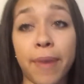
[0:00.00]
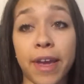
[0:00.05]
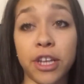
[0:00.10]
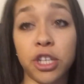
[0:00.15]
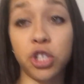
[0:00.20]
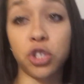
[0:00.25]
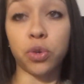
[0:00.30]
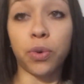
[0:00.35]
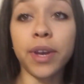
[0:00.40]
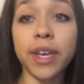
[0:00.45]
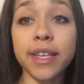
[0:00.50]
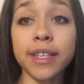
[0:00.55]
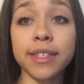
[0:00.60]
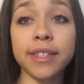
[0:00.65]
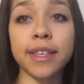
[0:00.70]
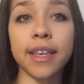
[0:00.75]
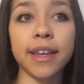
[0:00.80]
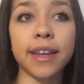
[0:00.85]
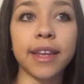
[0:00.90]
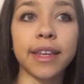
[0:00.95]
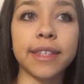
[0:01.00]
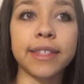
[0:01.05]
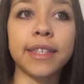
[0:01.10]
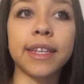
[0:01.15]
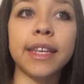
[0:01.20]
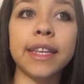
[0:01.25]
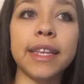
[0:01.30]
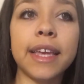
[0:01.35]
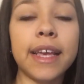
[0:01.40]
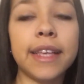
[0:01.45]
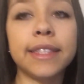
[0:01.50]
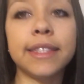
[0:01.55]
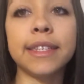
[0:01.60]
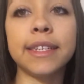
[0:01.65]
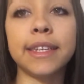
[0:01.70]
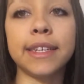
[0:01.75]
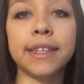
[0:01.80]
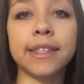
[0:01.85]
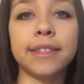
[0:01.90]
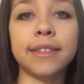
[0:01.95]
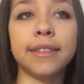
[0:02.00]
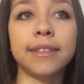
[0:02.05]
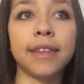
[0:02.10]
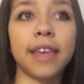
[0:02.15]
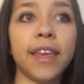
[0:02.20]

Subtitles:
by choice? And I said, yes, it is.